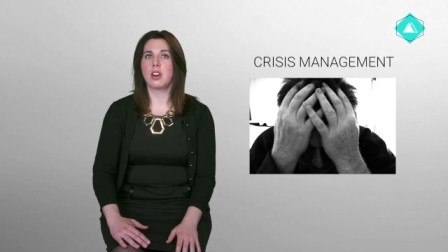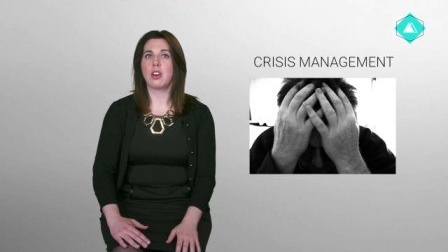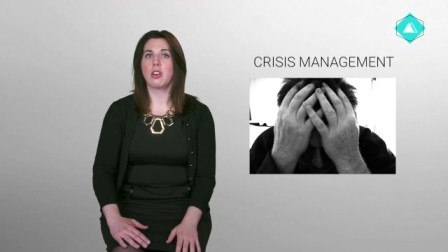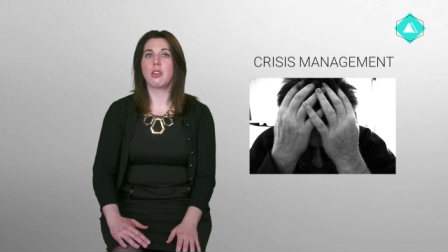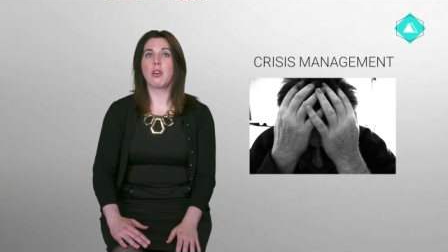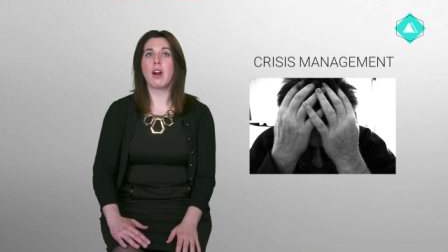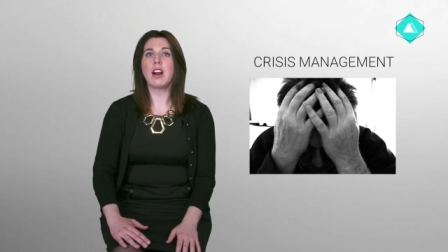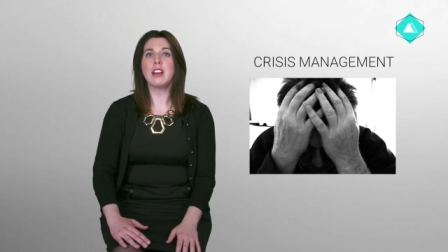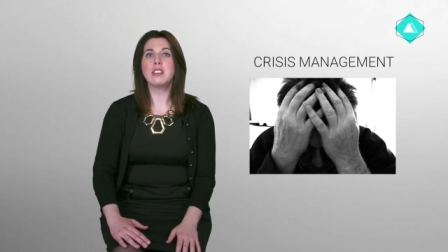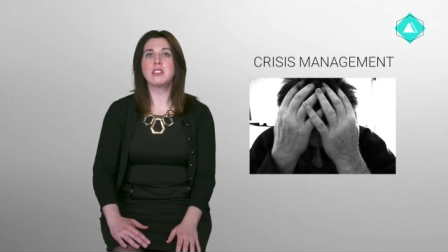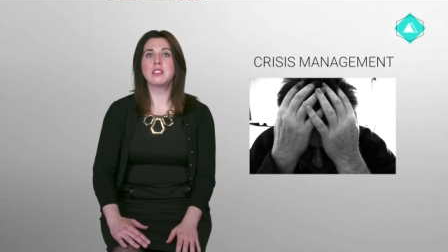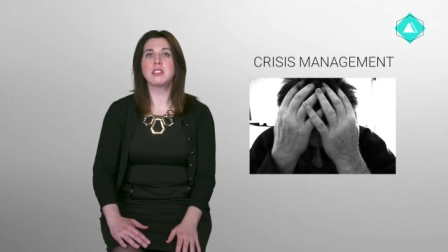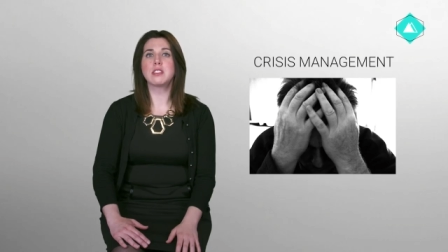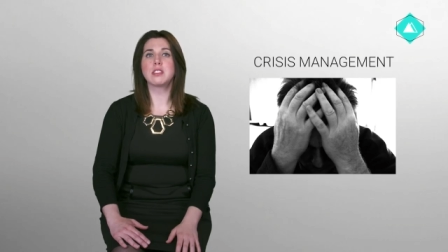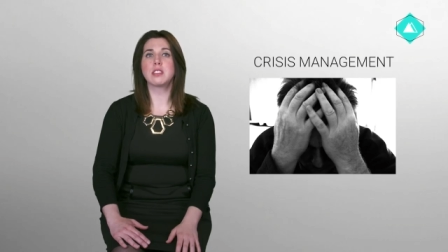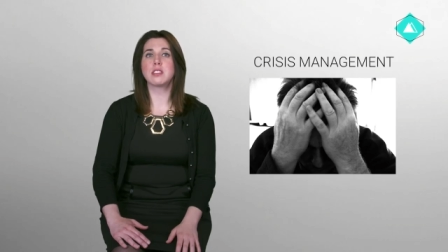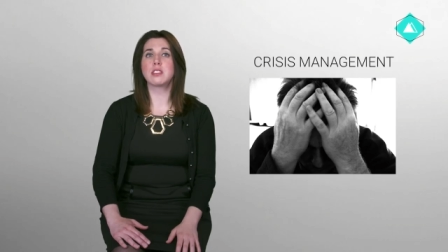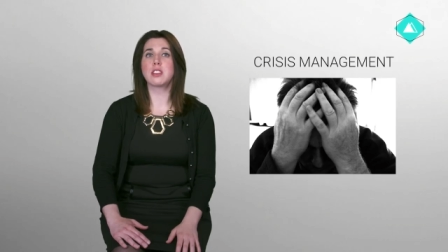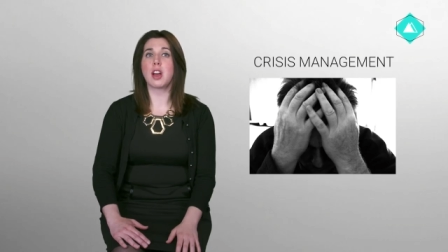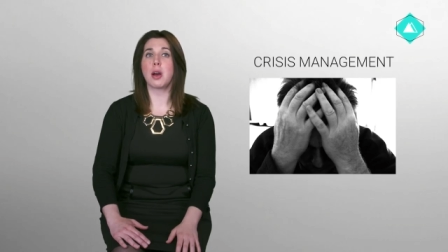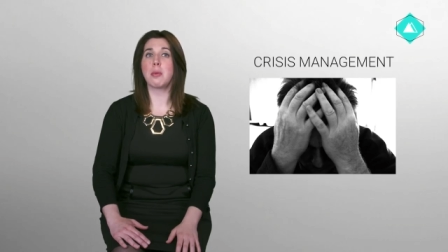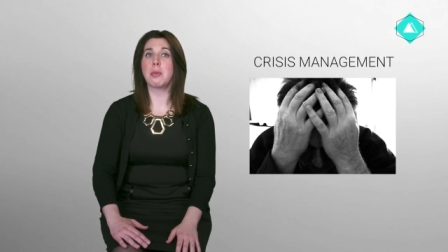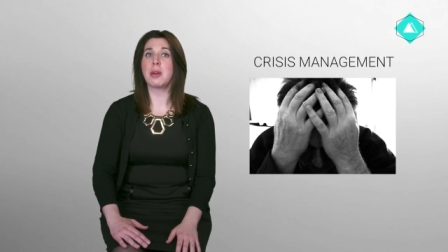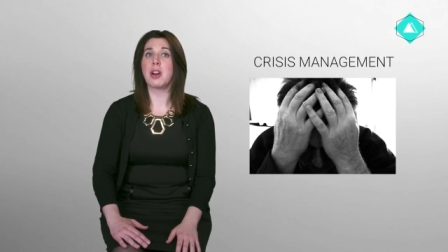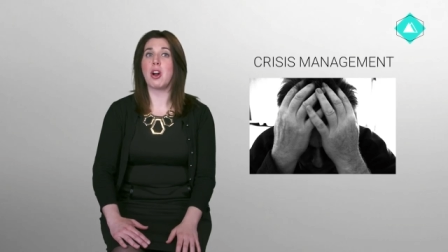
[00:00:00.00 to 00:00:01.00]
Crises
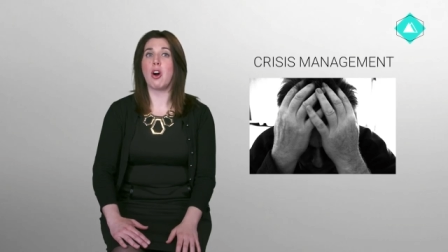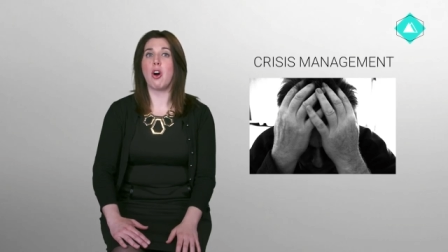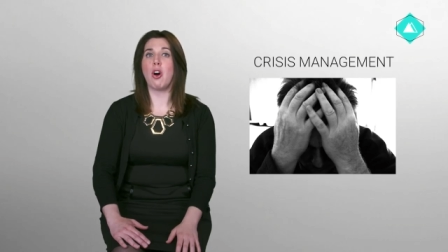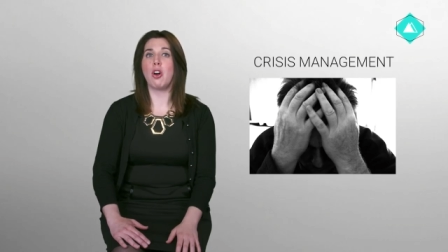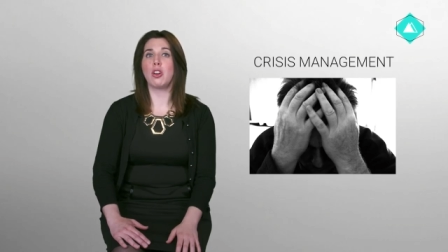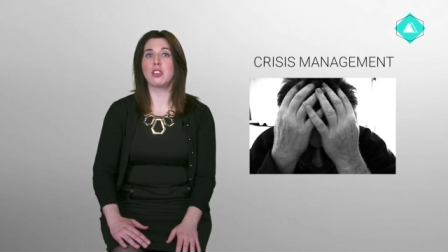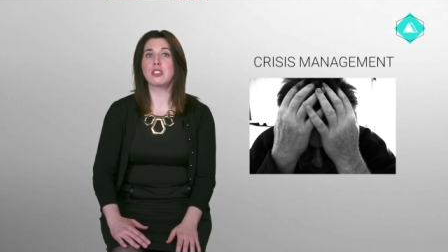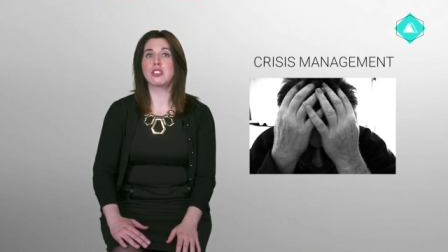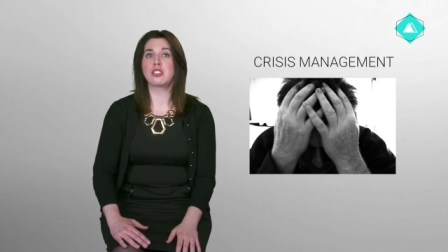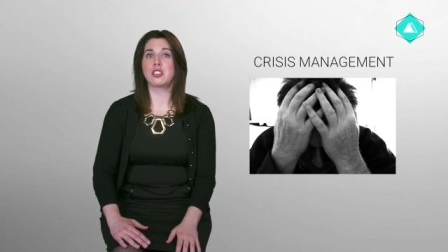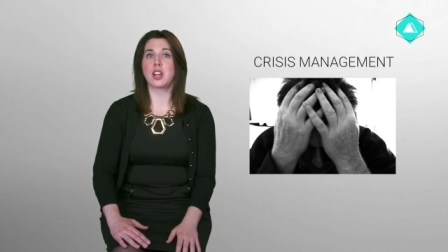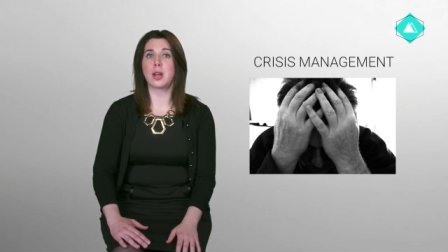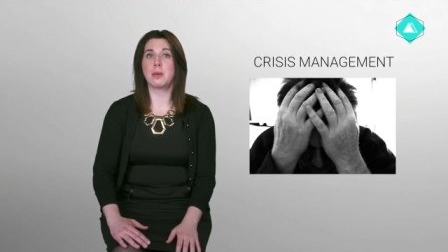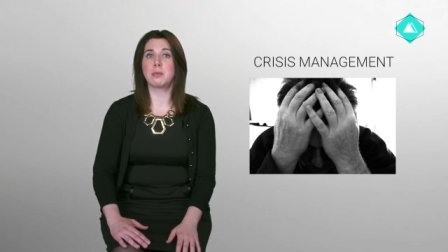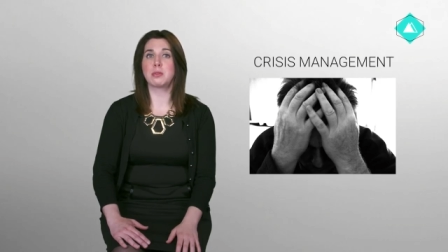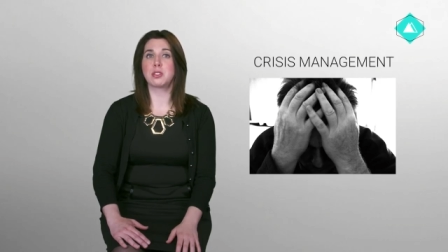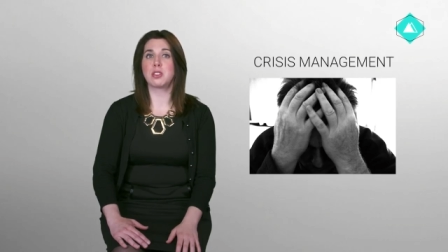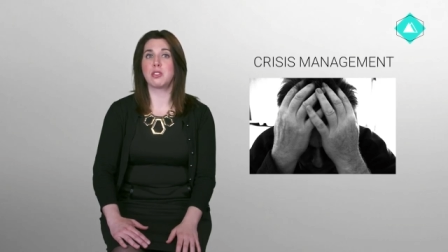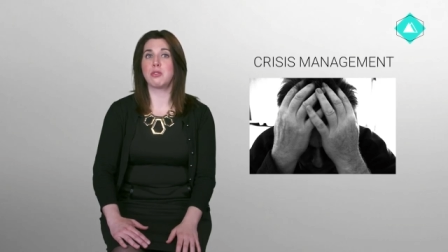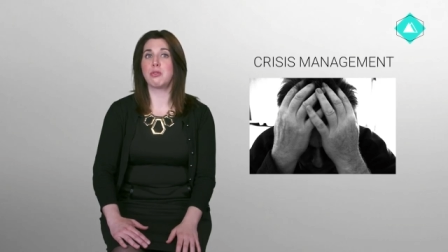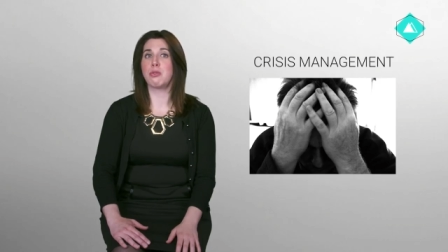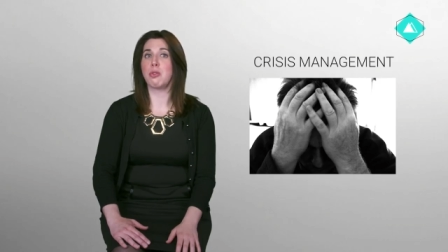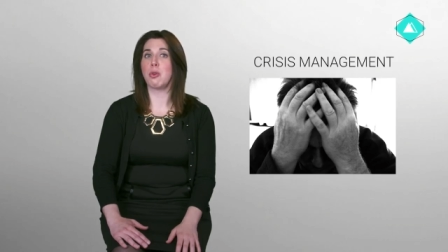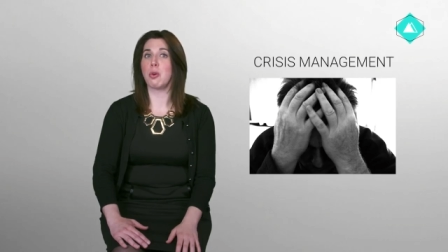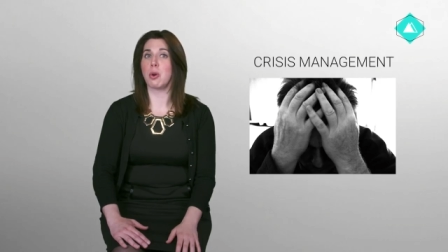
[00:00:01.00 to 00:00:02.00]
come in all shapes
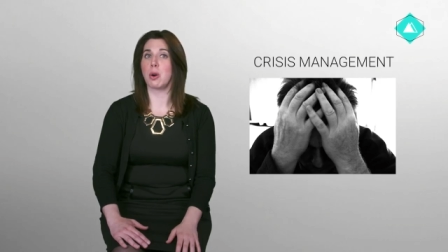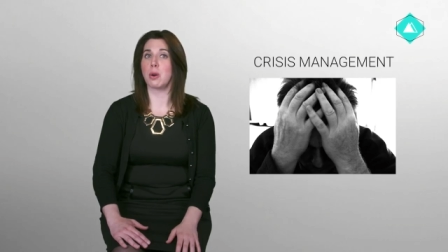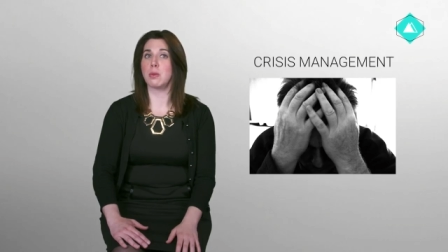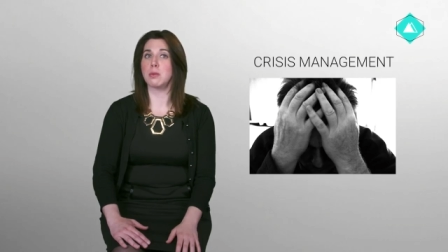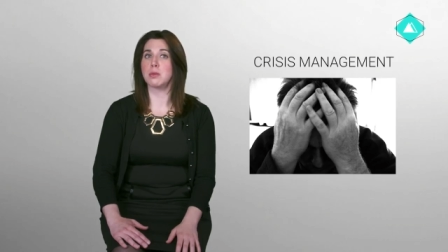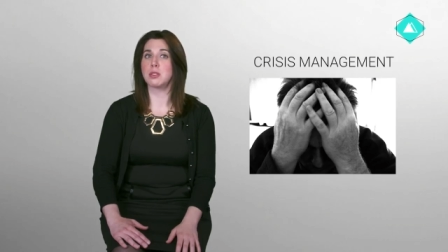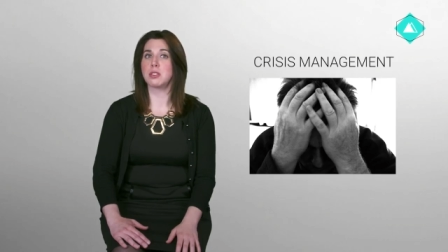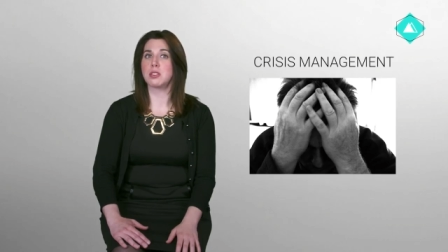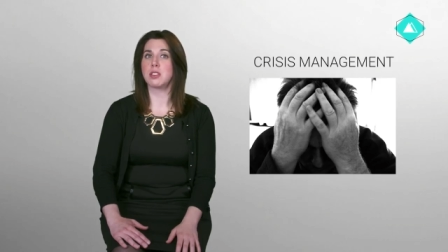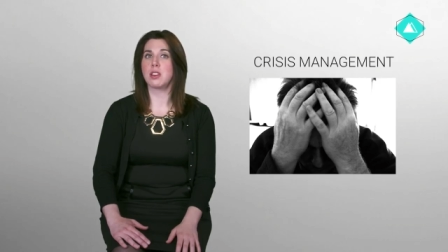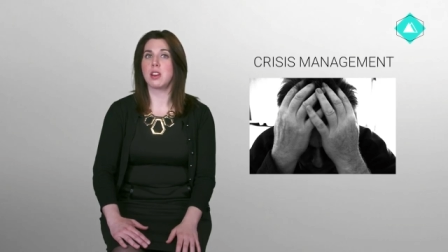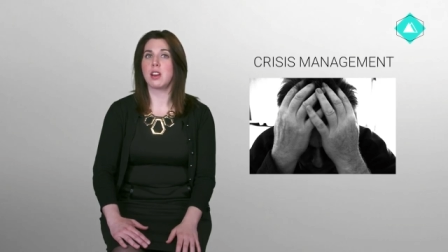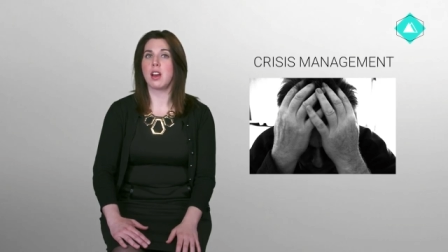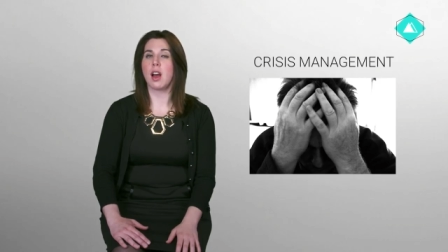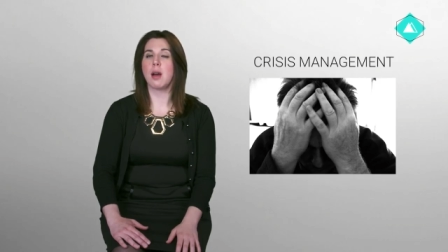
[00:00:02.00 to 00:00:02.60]
and forms.